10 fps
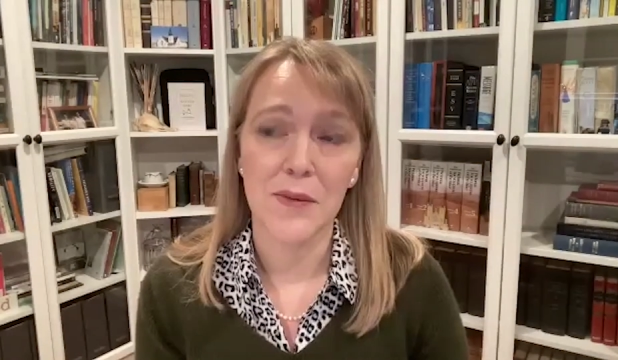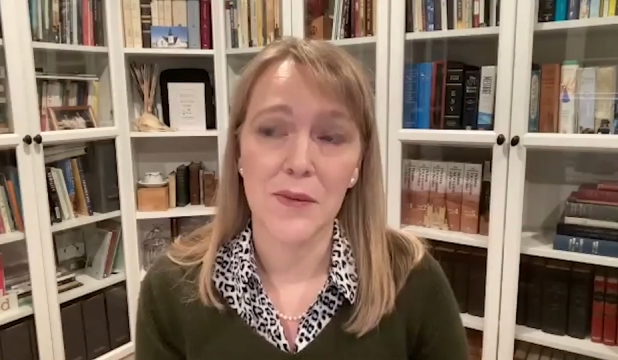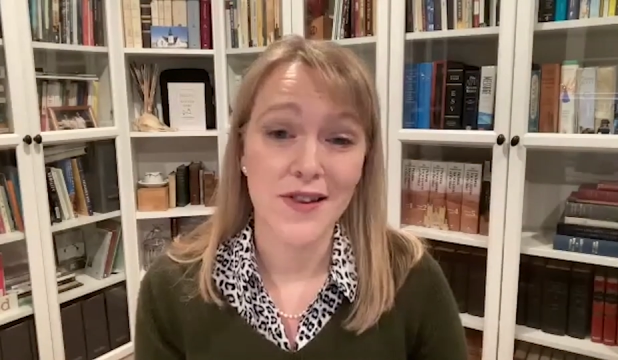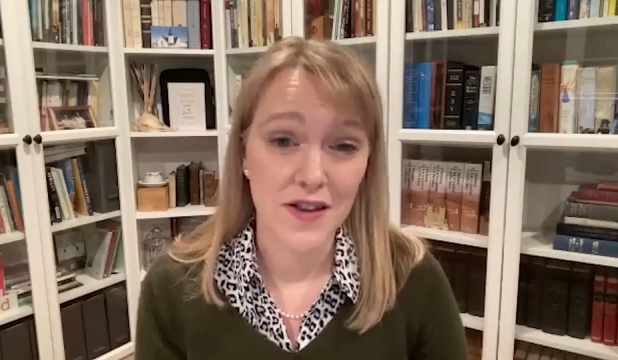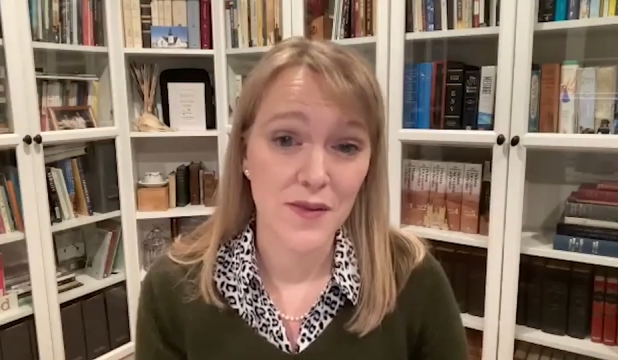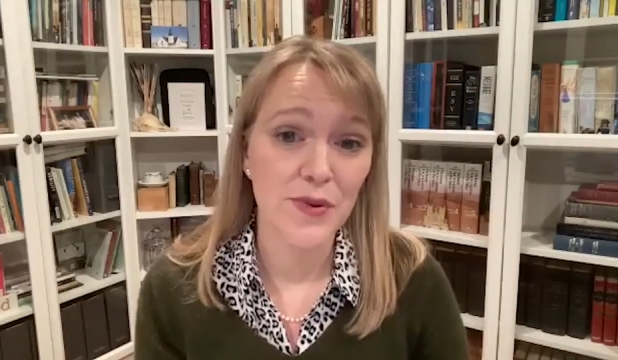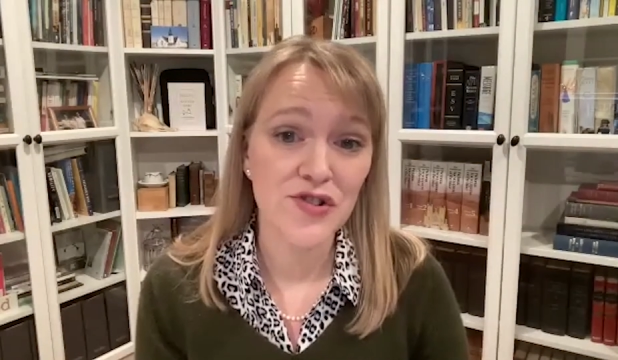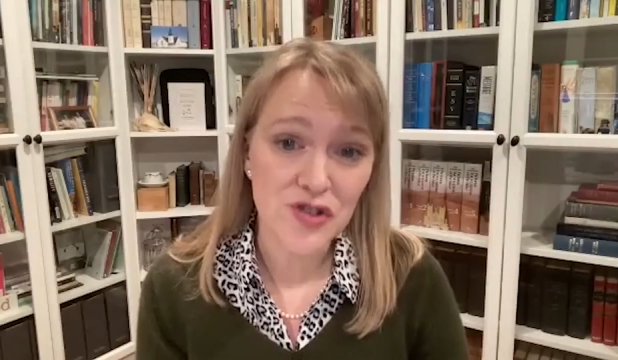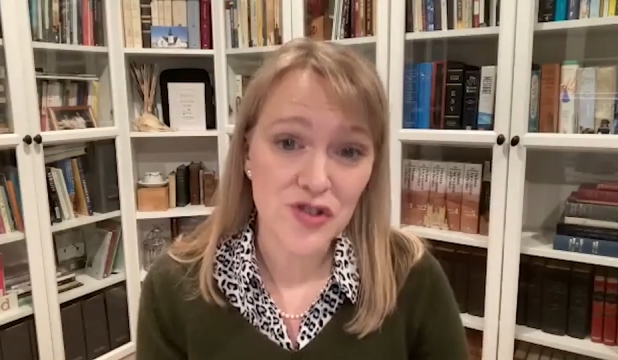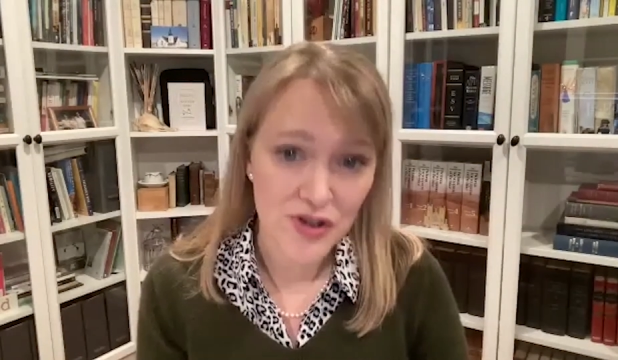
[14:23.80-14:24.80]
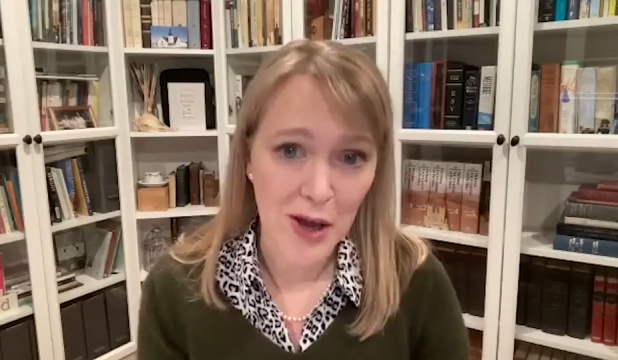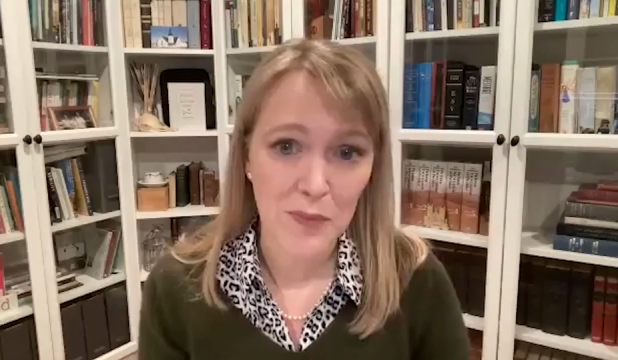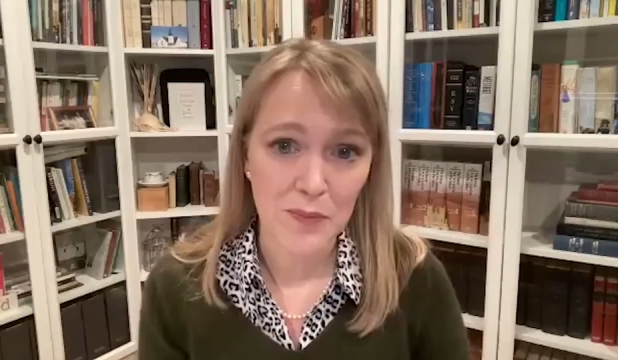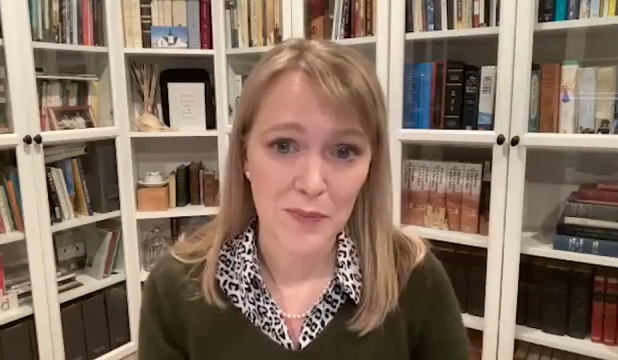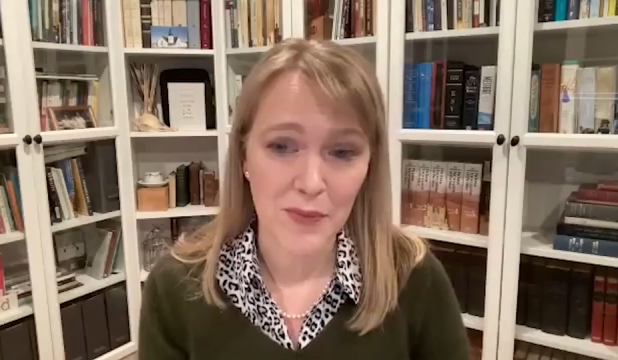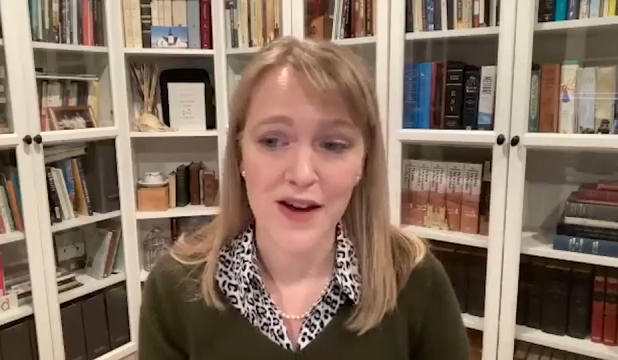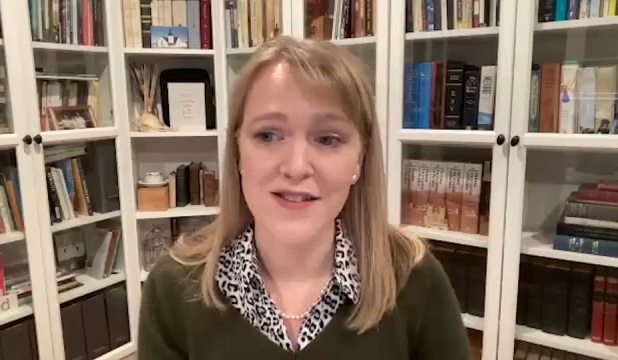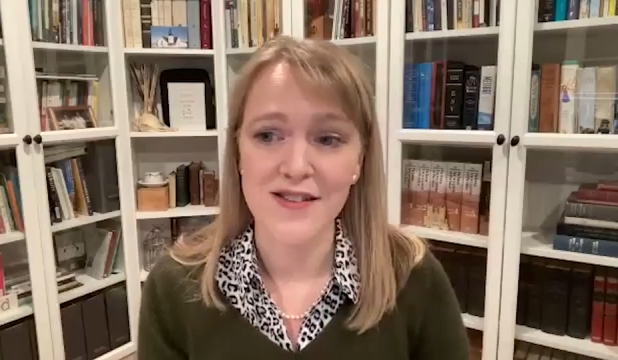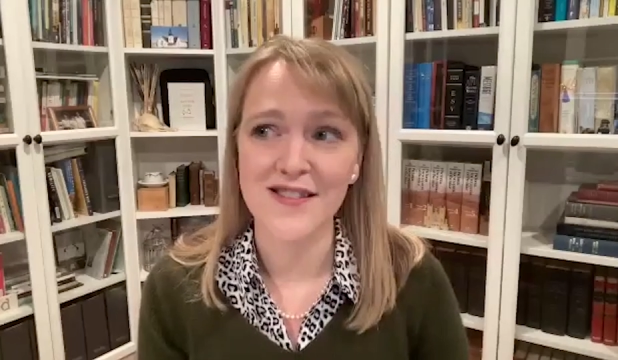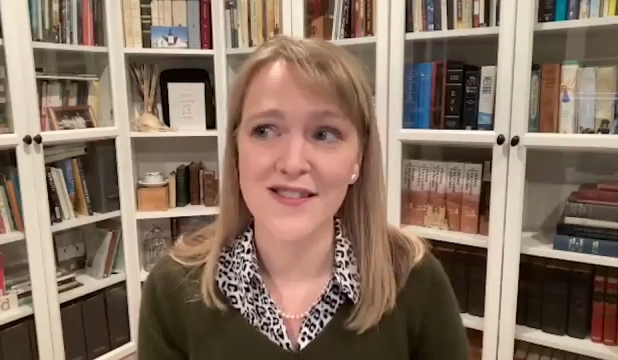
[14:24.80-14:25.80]
suspicion at
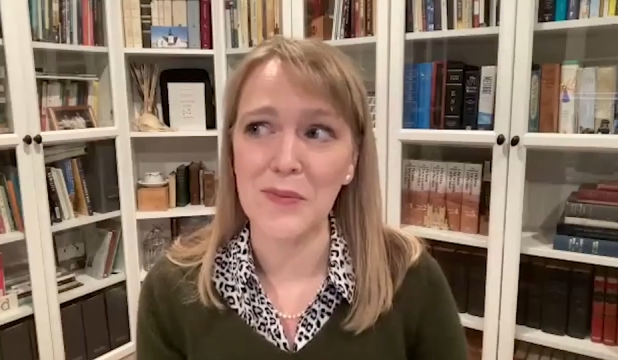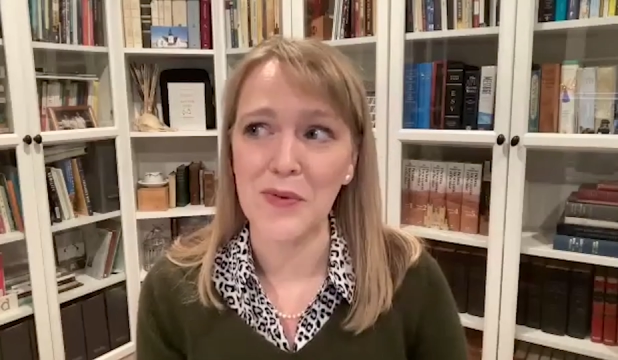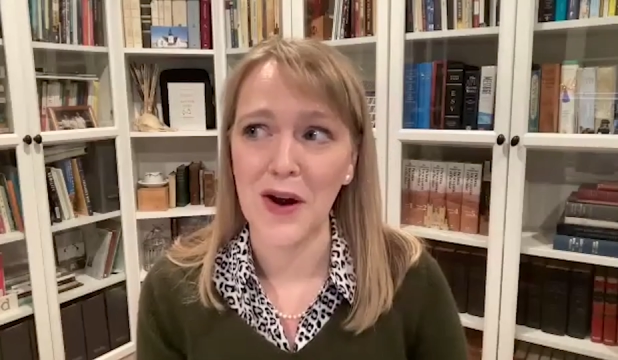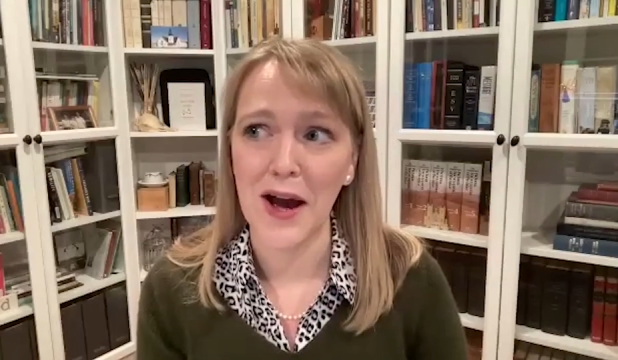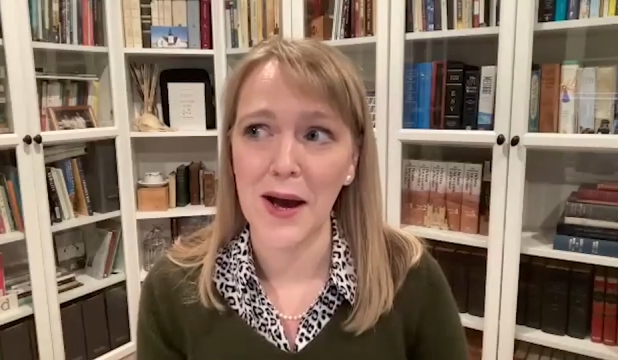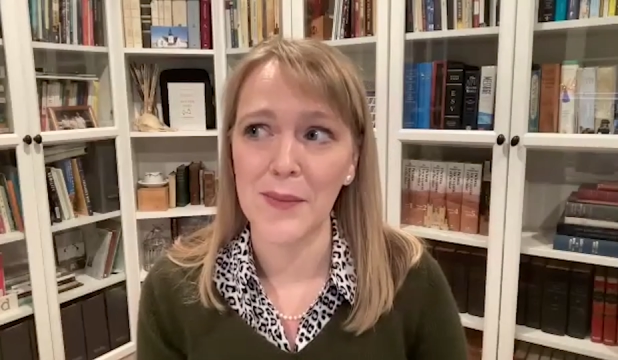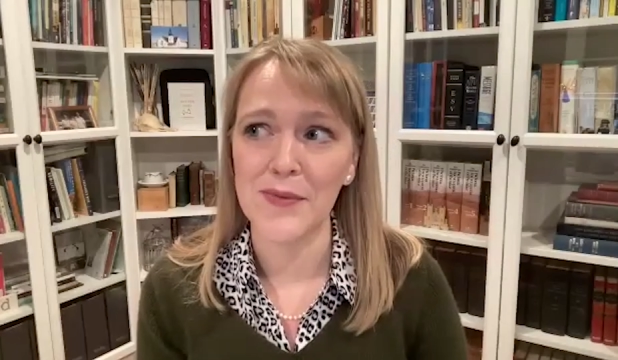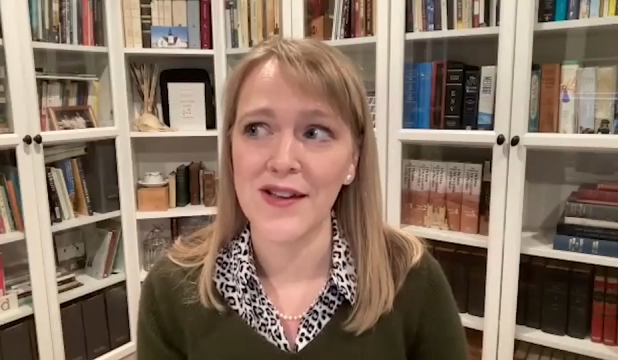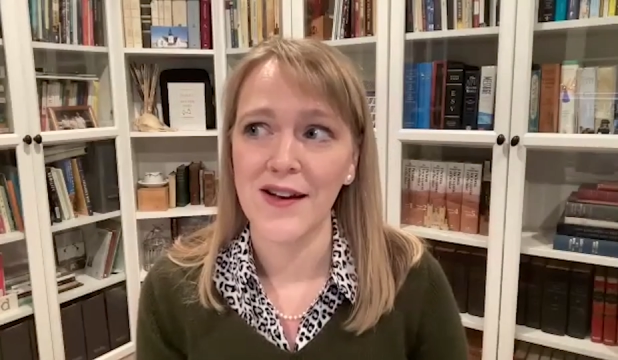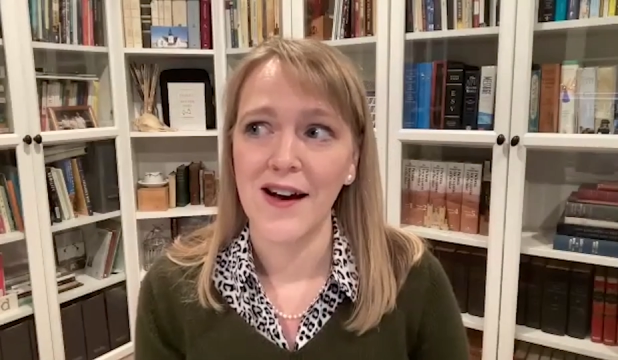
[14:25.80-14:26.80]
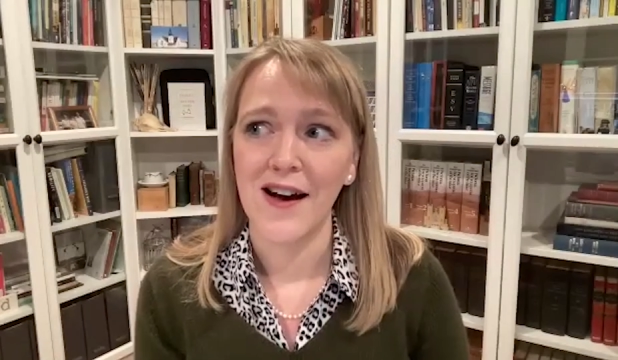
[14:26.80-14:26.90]
best and perhaps